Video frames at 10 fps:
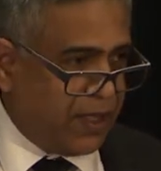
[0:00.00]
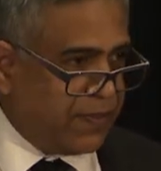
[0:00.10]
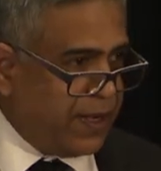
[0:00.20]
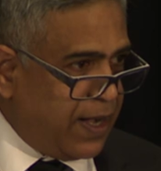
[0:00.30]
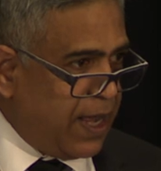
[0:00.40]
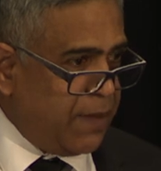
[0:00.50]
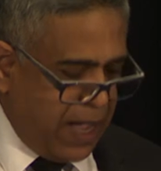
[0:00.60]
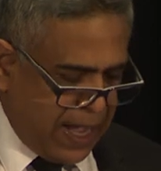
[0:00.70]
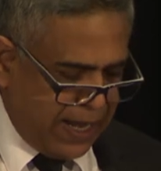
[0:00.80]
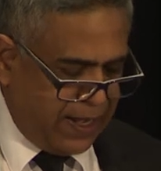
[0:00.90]
The name
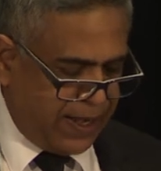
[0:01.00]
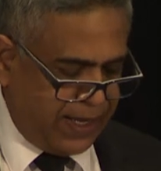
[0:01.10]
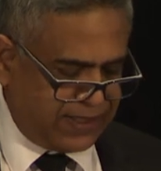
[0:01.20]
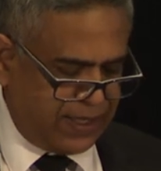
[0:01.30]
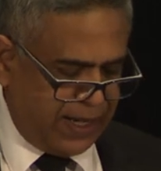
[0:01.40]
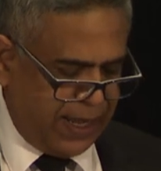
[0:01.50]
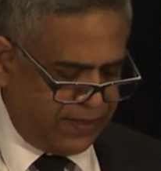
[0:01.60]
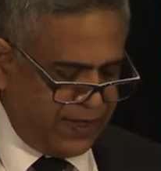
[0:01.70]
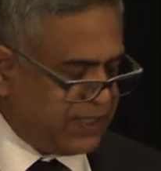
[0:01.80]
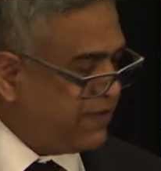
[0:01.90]
highlights that
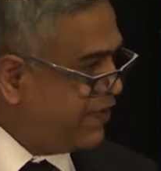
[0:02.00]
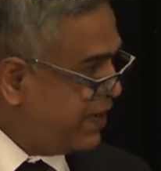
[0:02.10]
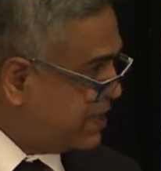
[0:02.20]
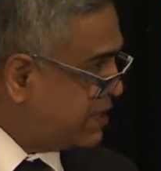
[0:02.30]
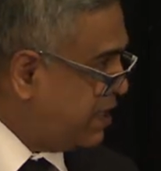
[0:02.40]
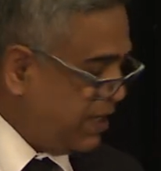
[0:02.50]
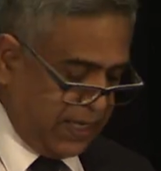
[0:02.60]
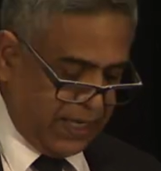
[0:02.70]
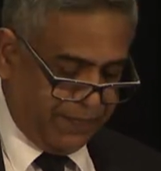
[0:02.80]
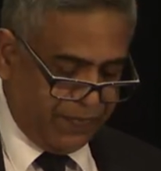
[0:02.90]
ethnic diversity
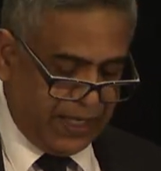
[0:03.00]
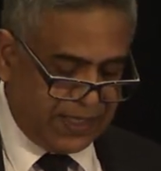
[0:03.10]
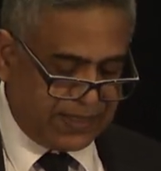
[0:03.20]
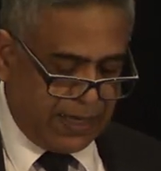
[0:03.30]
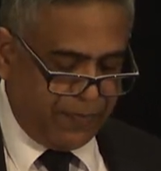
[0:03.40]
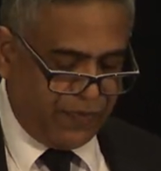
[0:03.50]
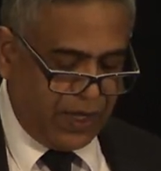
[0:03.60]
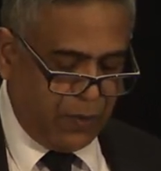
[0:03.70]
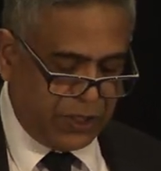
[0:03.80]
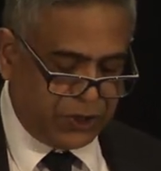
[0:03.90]
is
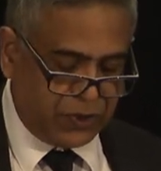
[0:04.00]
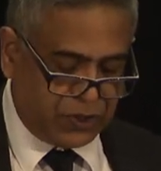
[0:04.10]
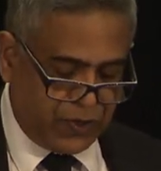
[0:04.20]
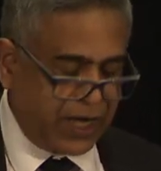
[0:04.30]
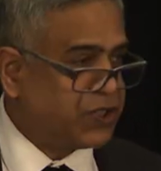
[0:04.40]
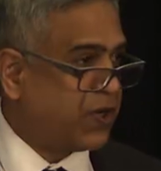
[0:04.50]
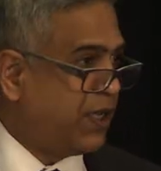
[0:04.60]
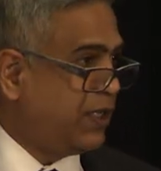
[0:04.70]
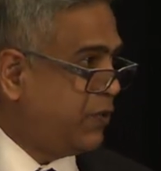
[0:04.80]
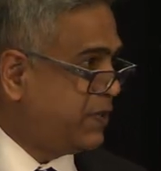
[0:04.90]
something we should treasure
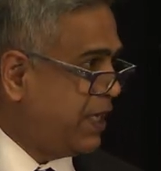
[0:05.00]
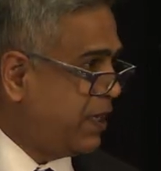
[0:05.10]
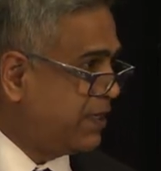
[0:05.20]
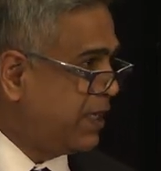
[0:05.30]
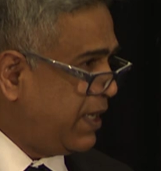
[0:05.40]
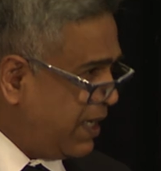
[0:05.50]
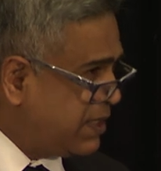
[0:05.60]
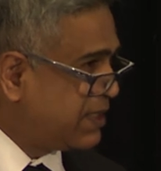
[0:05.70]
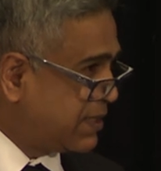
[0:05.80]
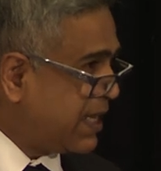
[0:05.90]
in New Zealand. It
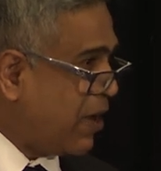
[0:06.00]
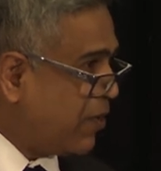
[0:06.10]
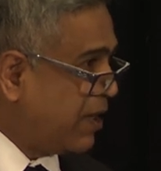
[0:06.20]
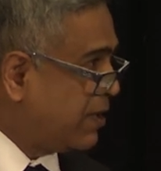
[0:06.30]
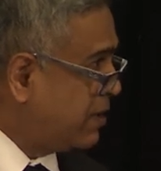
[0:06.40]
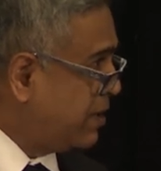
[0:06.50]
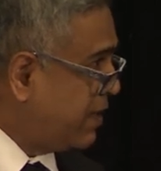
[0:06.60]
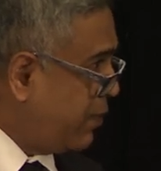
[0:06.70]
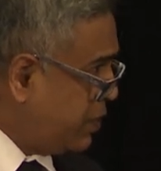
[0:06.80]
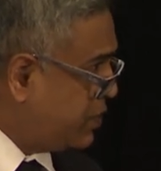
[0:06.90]
is a taonga
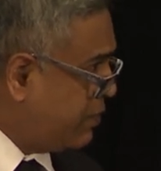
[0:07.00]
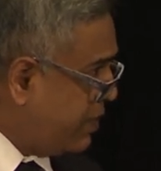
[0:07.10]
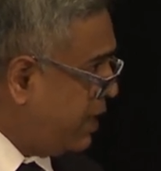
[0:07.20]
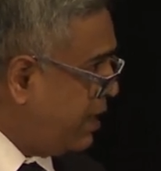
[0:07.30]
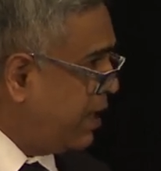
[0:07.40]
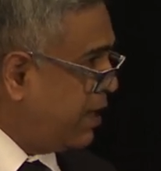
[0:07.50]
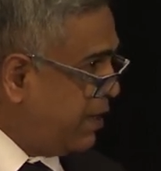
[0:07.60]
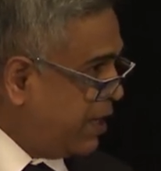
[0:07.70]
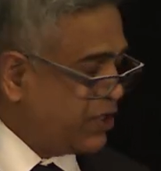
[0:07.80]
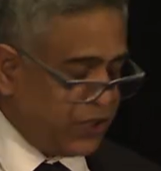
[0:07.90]
that we should really
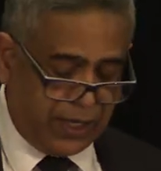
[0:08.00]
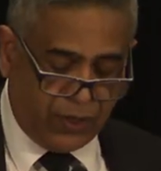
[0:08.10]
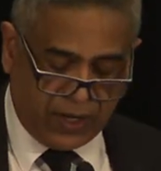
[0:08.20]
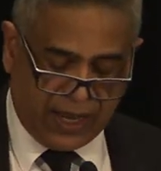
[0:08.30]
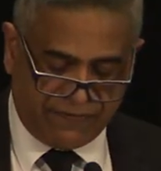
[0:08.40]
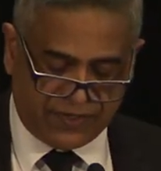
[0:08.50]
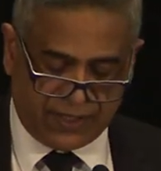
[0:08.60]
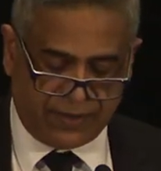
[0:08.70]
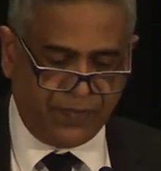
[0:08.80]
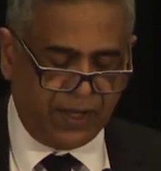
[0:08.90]
nurture and look
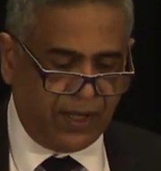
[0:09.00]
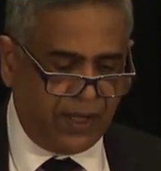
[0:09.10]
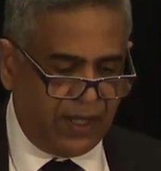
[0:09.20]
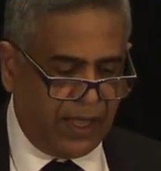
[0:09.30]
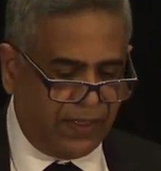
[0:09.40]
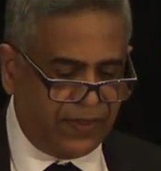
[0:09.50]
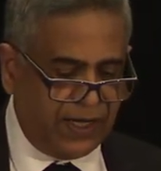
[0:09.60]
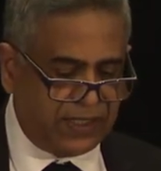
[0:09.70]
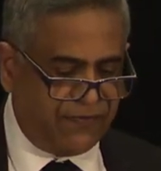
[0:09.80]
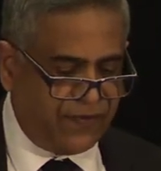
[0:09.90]
after.
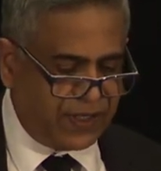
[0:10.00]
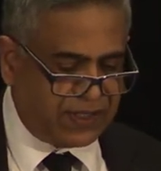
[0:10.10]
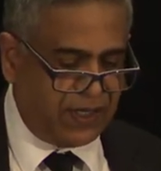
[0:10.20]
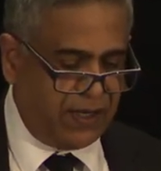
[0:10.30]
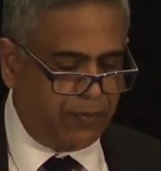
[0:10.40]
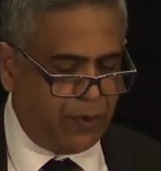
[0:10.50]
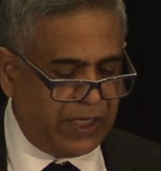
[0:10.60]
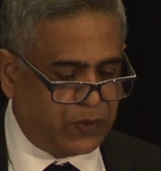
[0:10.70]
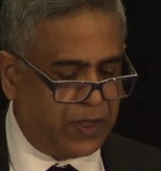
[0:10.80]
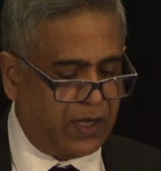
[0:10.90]
Ethnic diversity
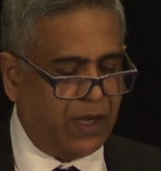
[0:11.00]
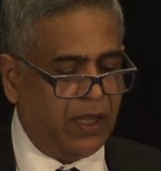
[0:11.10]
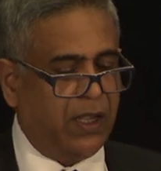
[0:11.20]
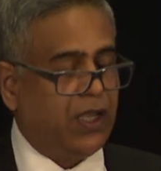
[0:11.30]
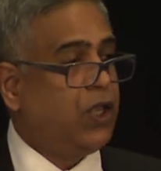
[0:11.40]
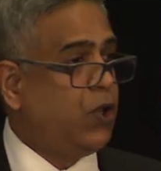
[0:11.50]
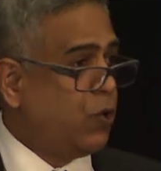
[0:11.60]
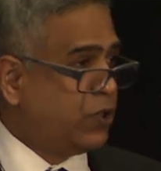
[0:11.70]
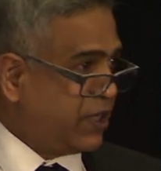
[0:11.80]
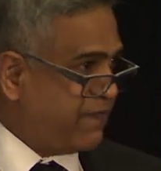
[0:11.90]
brings with it
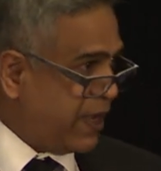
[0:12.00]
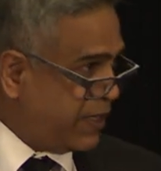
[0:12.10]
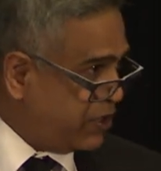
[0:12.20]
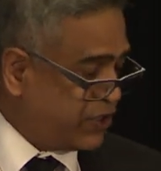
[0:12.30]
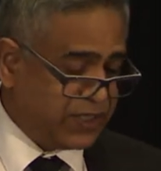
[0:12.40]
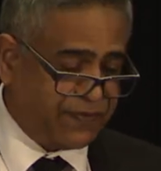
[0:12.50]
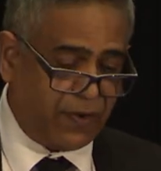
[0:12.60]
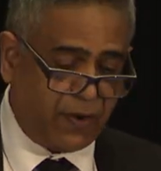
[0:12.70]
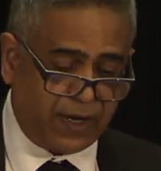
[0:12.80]
huge advantages for